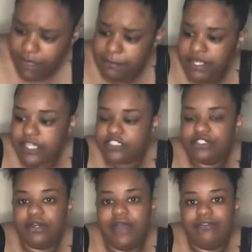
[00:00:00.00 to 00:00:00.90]
because you
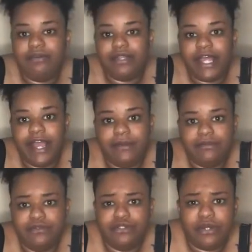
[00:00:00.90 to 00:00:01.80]
don't
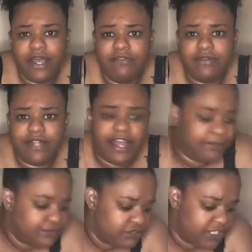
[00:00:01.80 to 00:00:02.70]
have
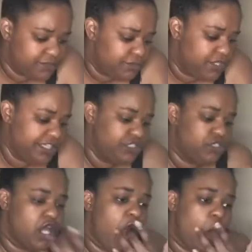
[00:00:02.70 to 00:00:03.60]
reliable transportation.